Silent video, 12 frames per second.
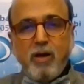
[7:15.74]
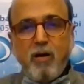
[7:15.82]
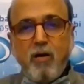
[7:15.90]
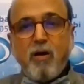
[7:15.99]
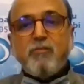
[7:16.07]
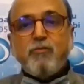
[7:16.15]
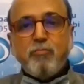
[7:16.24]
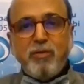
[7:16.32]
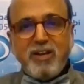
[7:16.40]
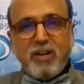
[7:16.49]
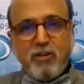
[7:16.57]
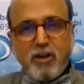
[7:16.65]
or if you
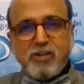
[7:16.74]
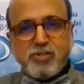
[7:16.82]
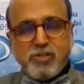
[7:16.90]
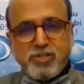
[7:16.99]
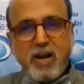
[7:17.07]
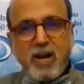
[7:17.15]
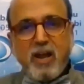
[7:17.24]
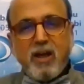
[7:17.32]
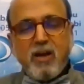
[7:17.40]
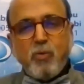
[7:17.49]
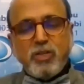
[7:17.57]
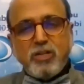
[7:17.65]
build a knowledge society
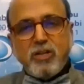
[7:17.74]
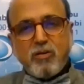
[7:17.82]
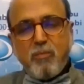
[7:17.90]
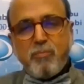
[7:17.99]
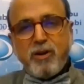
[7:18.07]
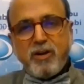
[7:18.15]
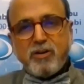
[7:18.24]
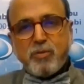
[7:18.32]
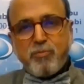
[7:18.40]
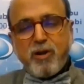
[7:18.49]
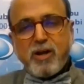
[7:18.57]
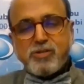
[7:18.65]
within the corporate
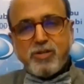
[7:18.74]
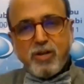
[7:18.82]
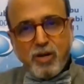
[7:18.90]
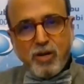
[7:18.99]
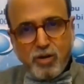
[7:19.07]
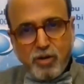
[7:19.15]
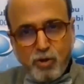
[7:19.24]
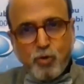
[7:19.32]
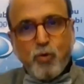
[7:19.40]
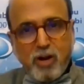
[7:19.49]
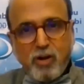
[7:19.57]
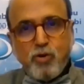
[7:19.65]
enterprise,
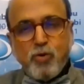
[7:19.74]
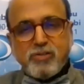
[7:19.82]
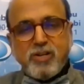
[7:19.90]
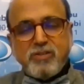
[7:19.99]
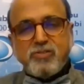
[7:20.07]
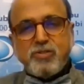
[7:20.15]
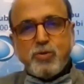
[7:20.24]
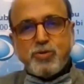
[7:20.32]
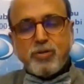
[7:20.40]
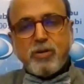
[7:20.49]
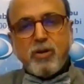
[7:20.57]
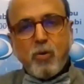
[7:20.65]
you as an
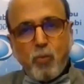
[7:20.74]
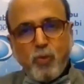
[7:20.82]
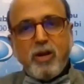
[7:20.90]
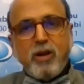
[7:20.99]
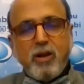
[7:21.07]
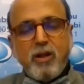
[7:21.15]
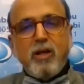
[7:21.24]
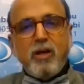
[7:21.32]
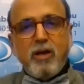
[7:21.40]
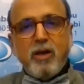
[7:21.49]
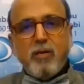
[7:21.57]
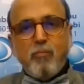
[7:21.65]
institution will
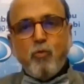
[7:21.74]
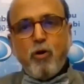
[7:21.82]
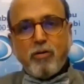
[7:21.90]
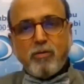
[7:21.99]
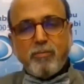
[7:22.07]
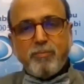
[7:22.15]
move on.